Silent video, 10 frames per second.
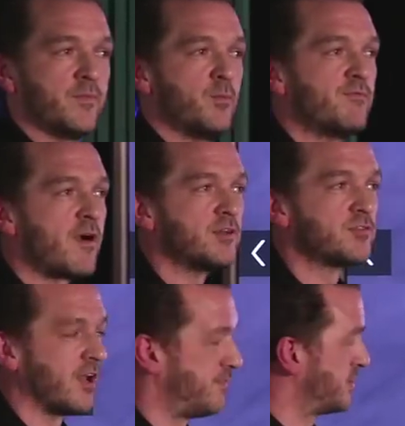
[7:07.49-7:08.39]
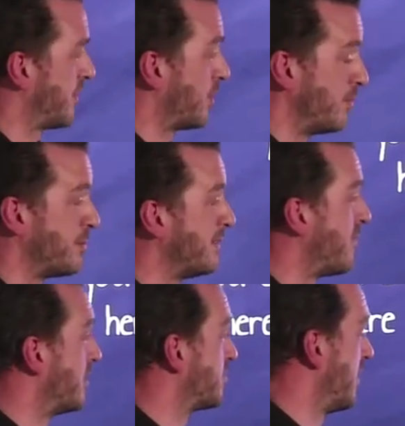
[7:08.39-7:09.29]
We're very selfish, I think. We've been
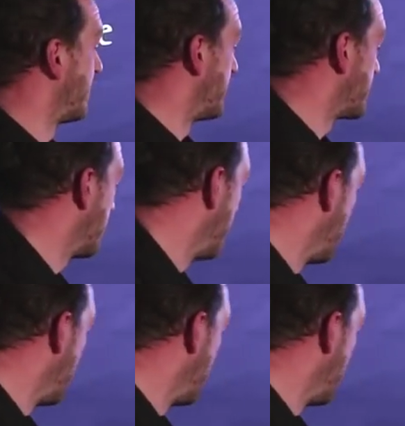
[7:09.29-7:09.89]
very selfish.